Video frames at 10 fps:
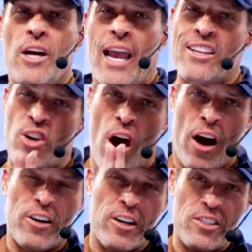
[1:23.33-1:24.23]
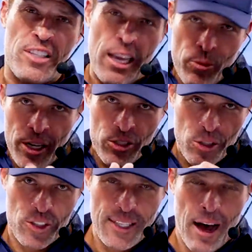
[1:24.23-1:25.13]
It's harder to see when it's
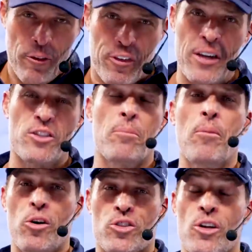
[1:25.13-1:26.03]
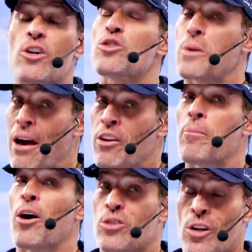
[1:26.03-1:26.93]
yourself and it's emotional, because we have an
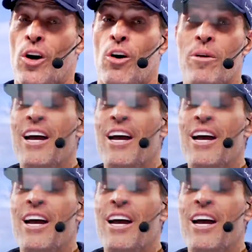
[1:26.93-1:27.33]
emotional home.